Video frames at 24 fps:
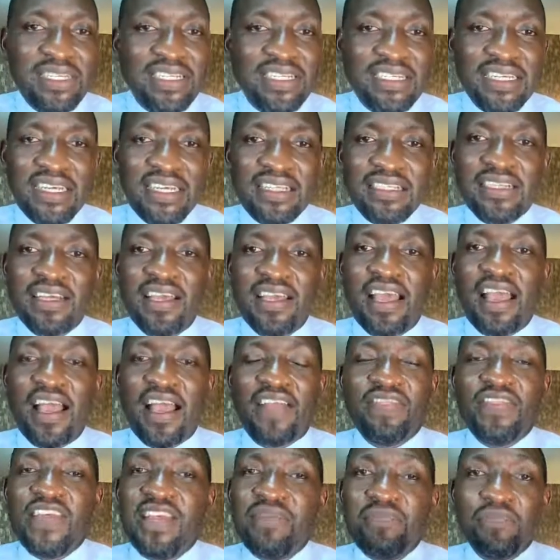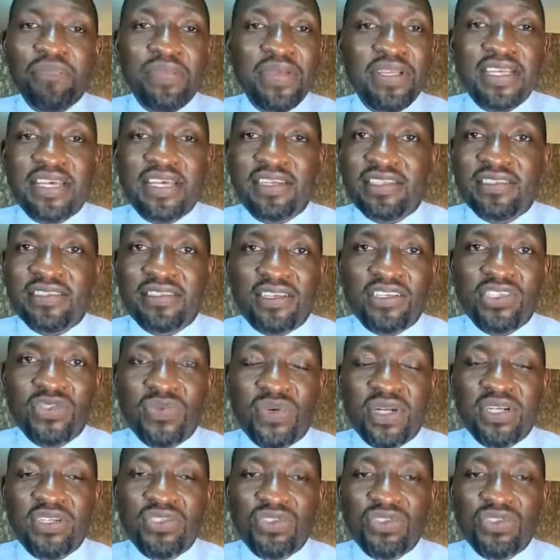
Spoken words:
test, and then PCR is just one.